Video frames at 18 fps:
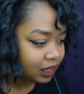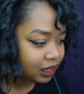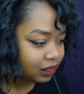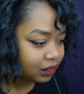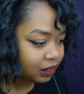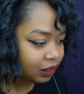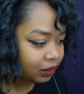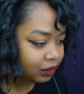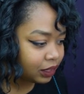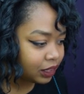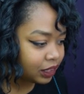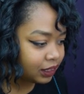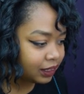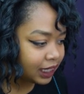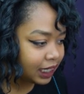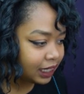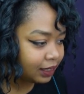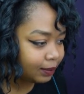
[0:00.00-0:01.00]
So it
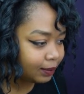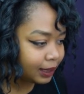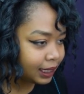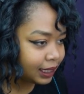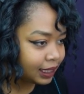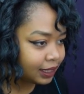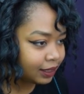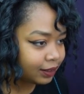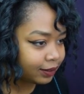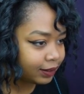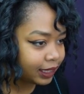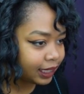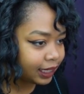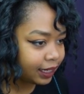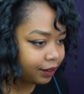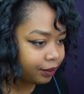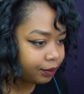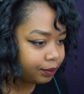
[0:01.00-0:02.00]
just is what it is right
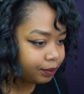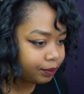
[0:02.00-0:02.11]
now.